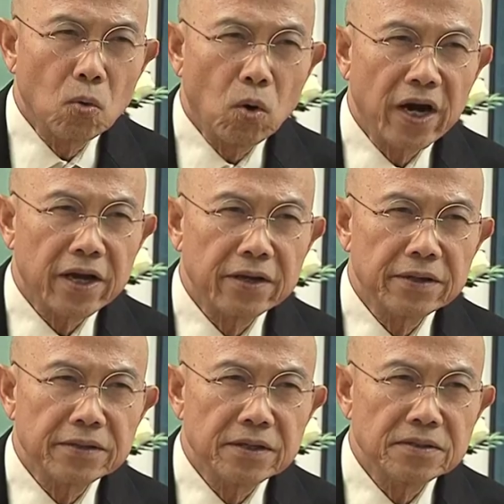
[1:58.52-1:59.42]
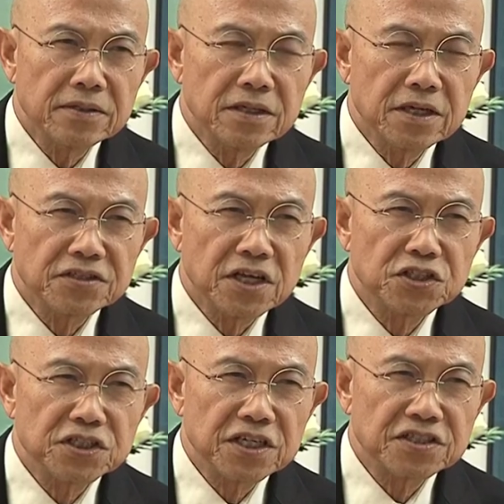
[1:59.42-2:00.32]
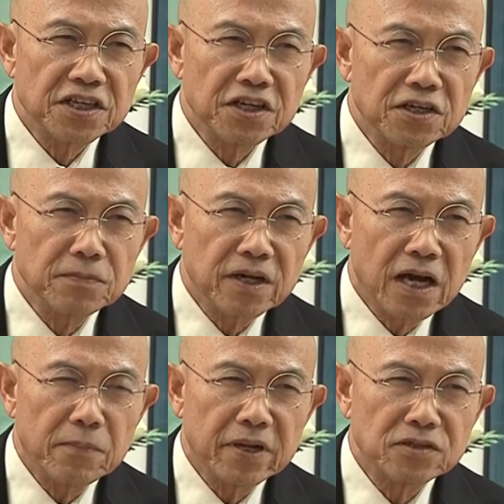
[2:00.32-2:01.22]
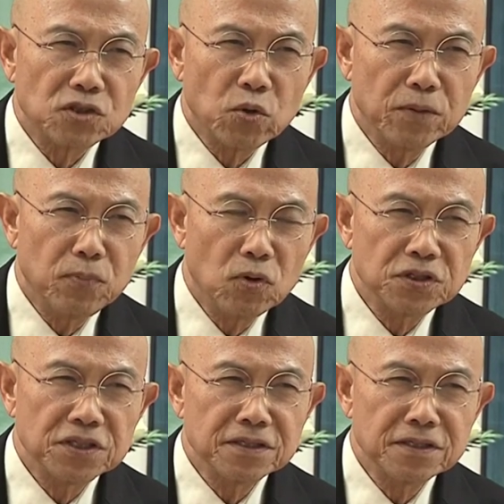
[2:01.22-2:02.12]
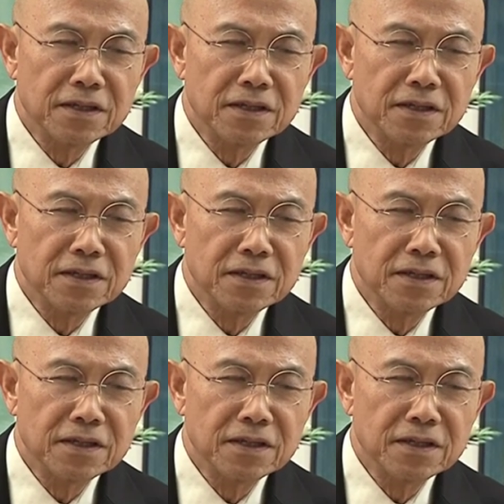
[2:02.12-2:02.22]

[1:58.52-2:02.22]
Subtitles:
Why is Asia suddenly becoming so important?